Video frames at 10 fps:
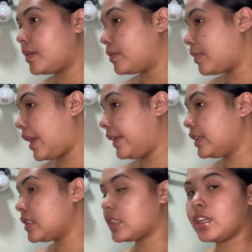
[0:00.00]
Probably just
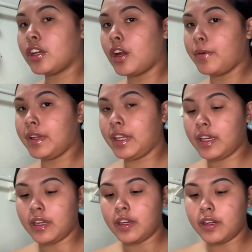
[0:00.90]
gonna go in
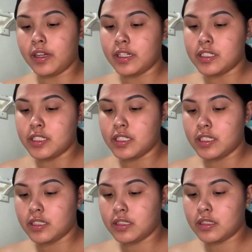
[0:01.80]
here and just
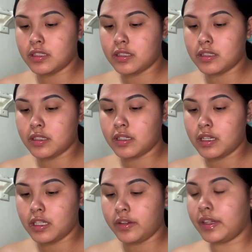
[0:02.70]

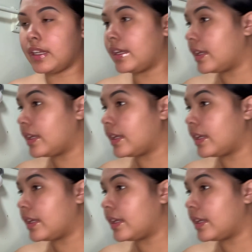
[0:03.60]
color it in